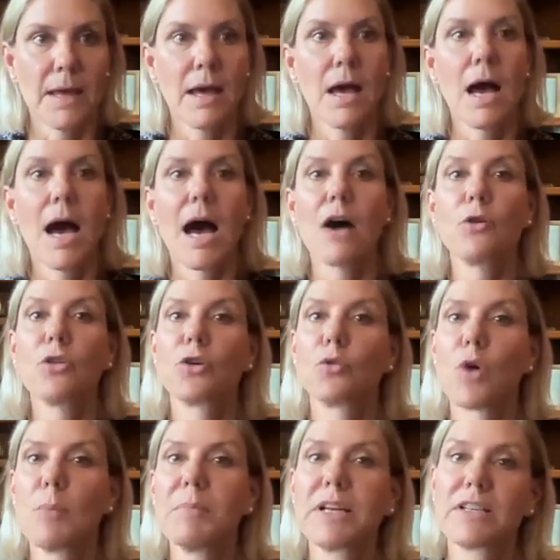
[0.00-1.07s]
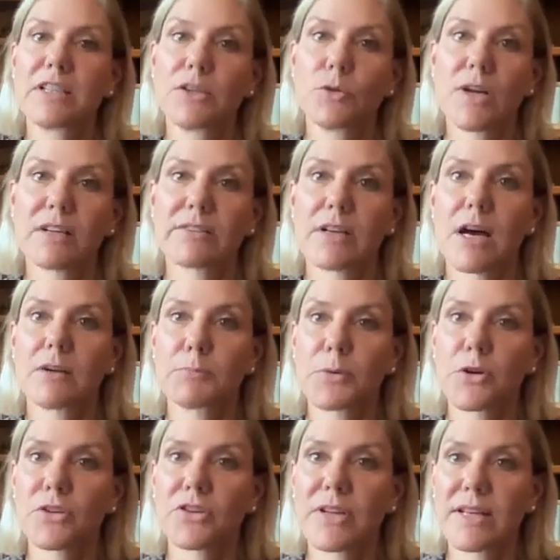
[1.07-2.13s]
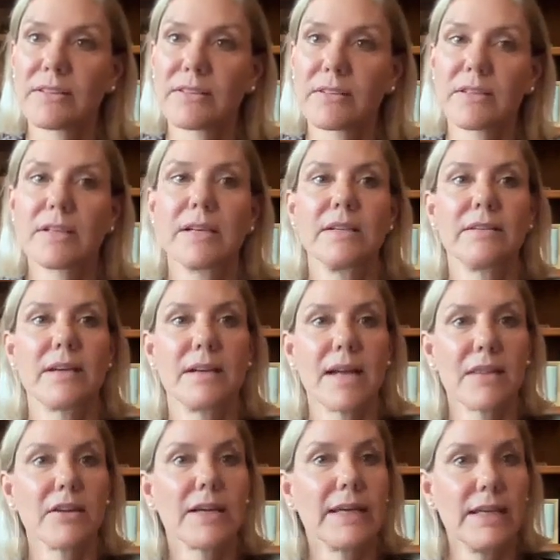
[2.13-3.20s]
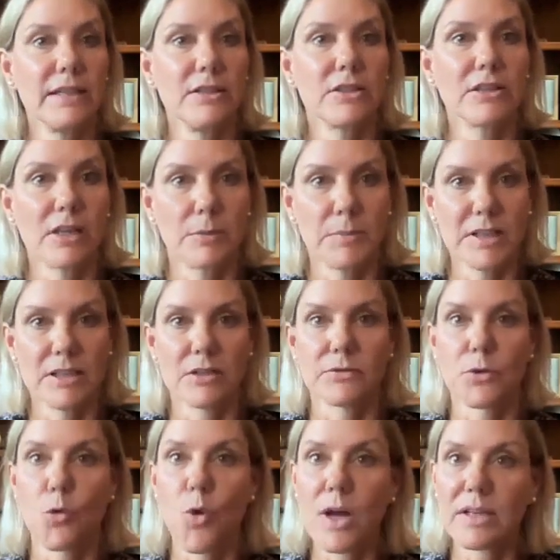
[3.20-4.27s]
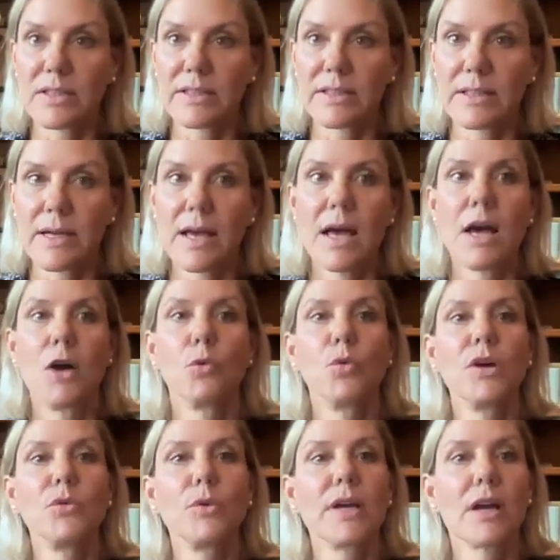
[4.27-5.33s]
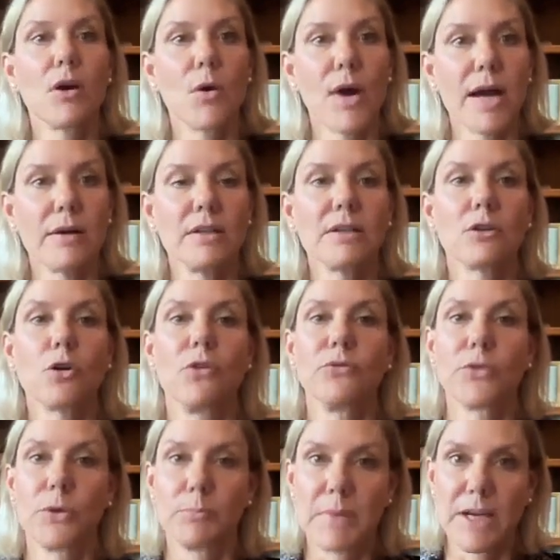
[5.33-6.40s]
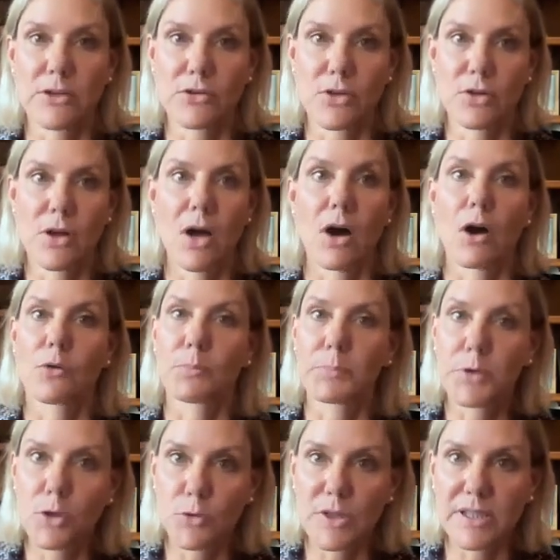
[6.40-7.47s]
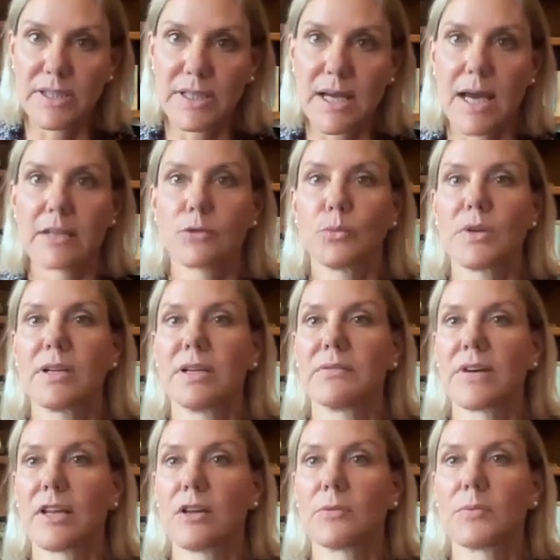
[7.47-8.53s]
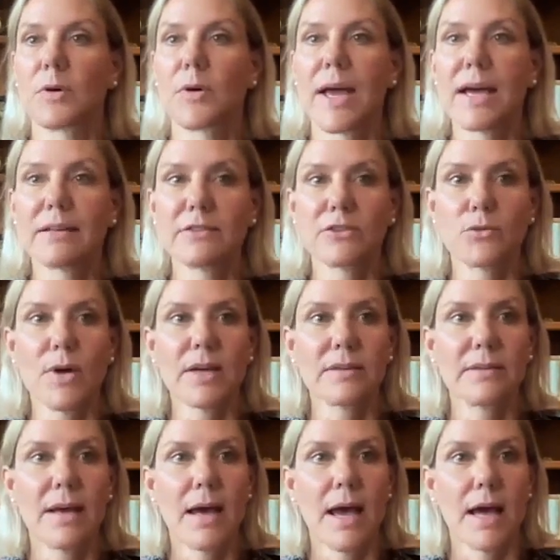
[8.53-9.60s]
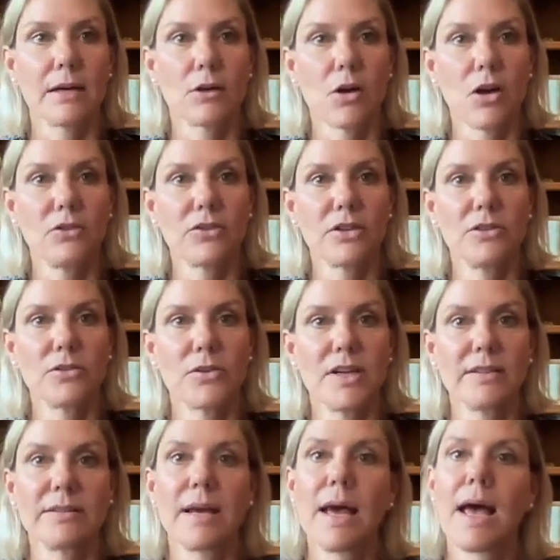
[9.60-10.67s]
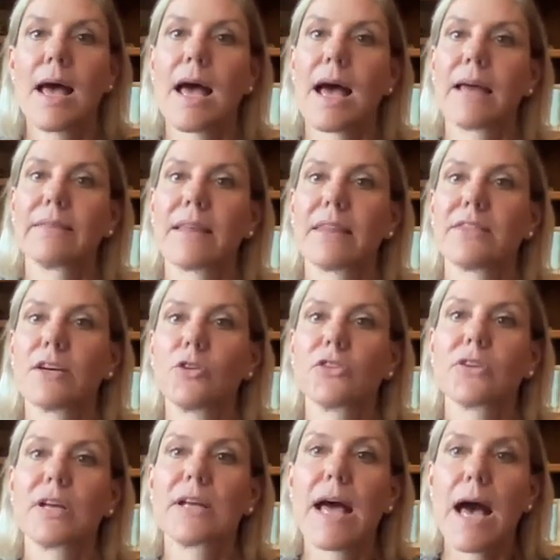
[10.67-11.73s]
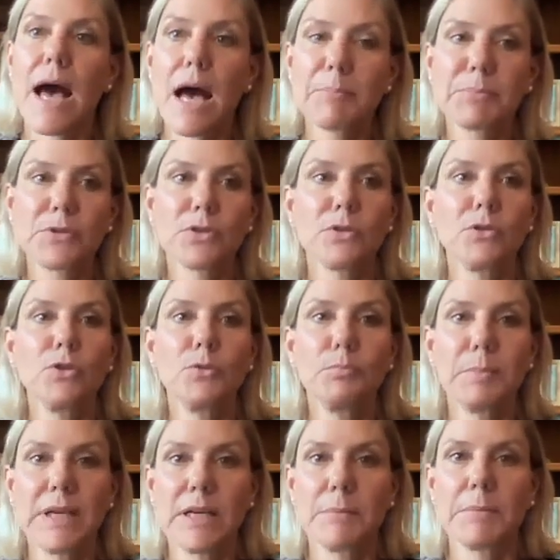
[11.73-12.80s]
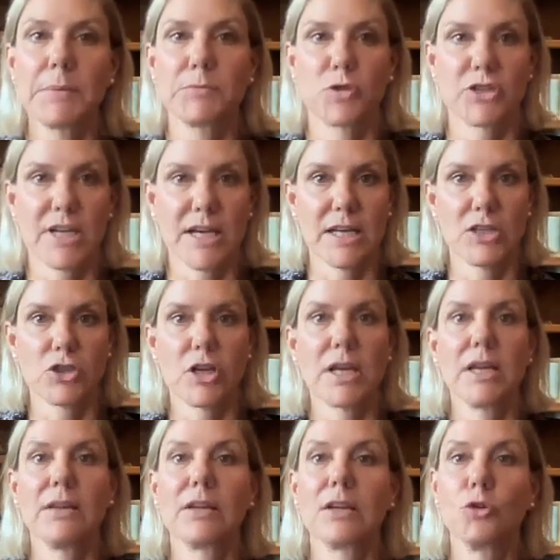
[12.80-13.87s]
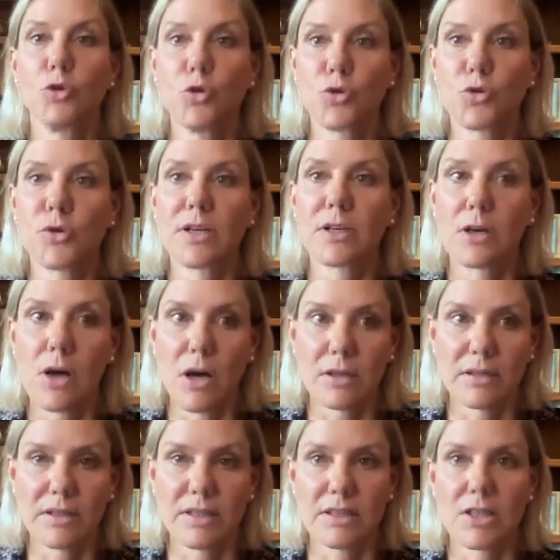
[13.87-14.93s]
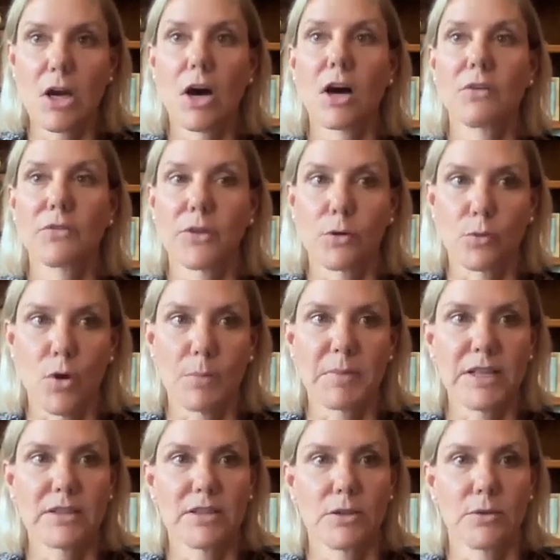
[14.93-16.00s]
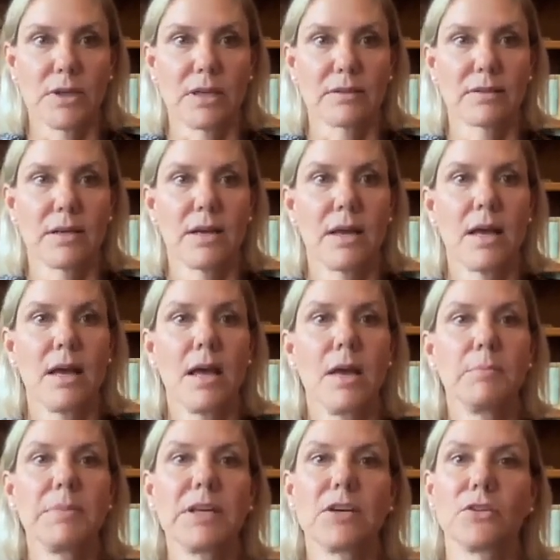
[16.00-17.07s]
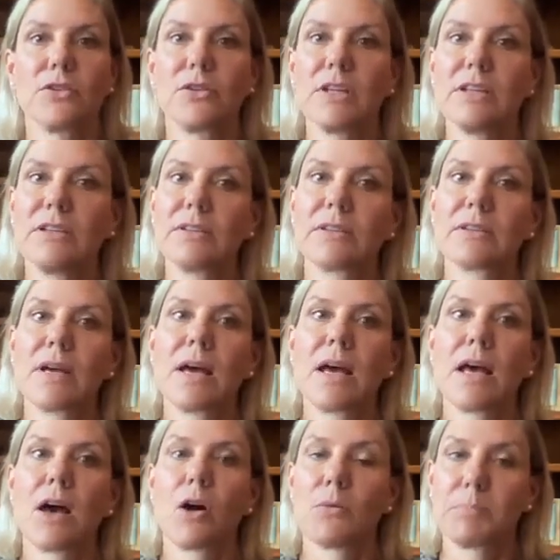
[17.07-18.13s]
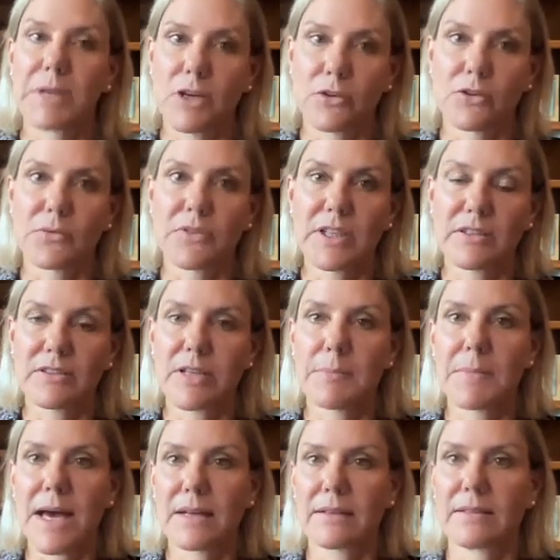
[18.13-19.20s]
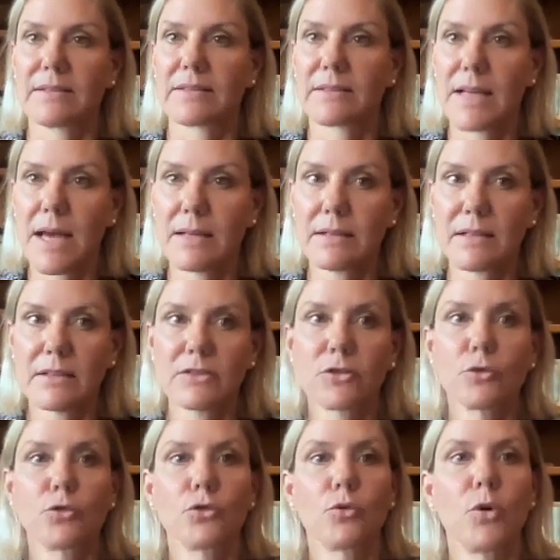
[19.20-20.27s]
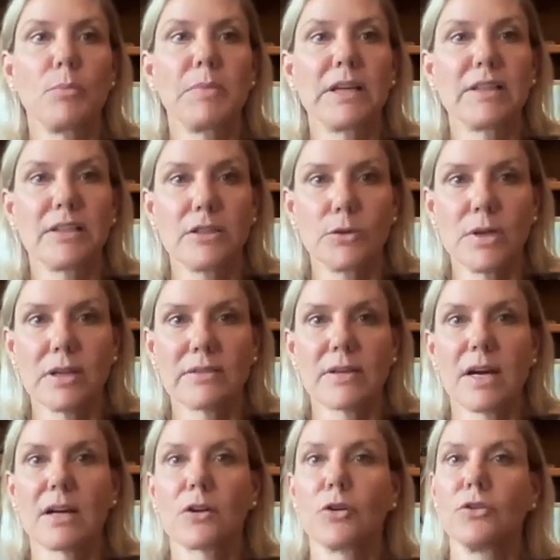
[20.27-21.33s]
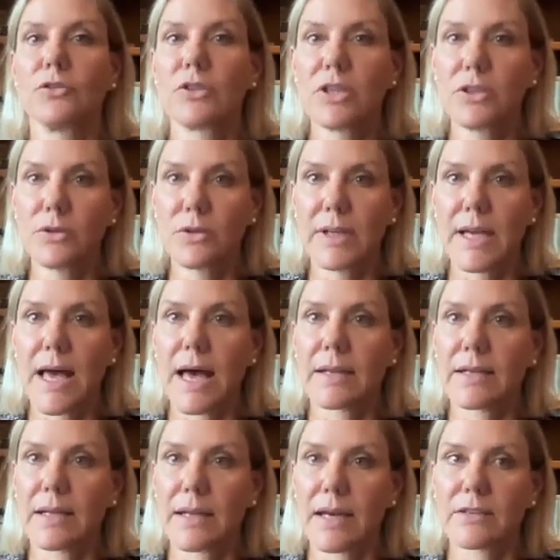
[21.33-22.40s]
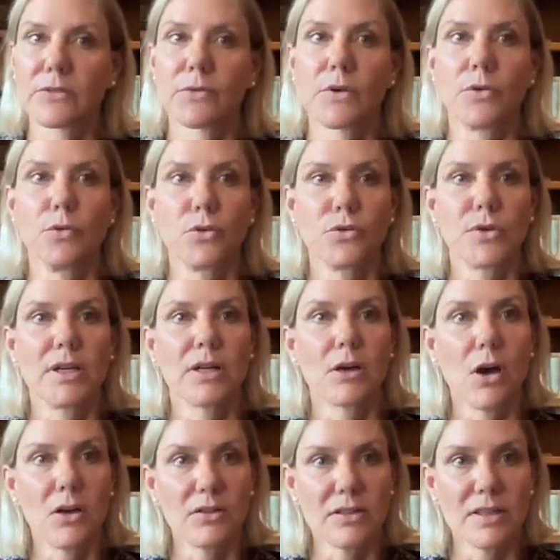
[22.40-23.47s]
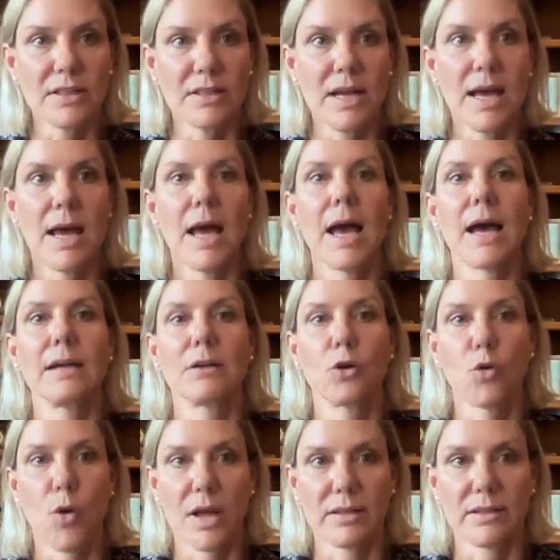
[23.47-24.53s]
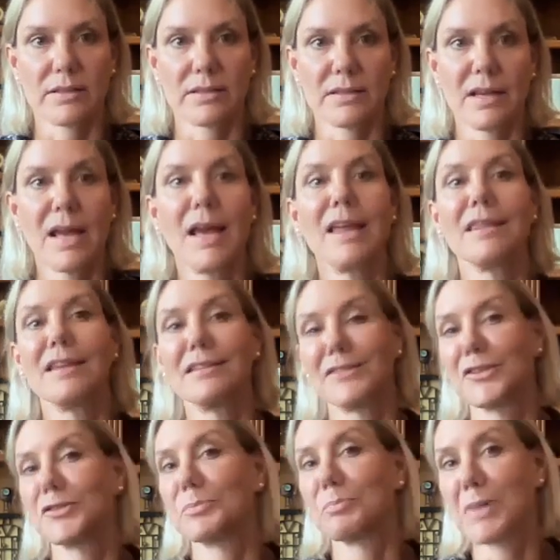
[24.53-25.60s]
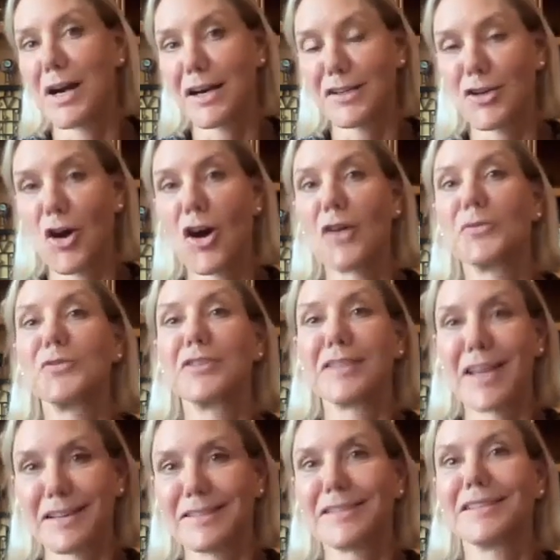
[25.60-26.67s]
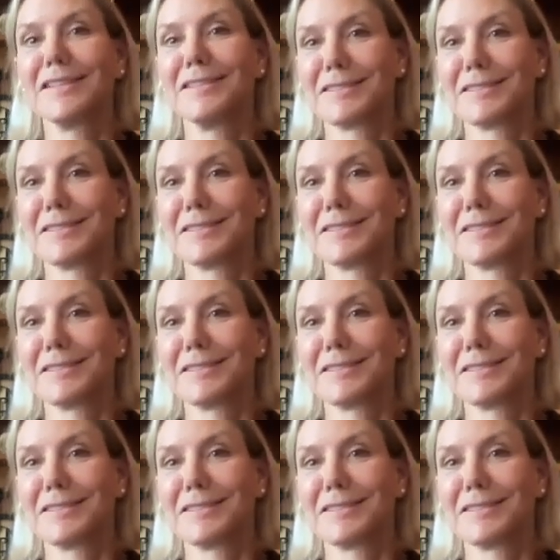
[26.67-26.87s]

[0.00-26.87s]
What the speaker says: How the raw materials are processed is another key determinant of quality. We require confirmation of purity as we develop our extracts and concentrates, and that there is an absolute minimum change in the nutrient content of the raw materials. Because of these demanding standards, raw materials are continually analyzed for nutrient content and quality. This is part of testing,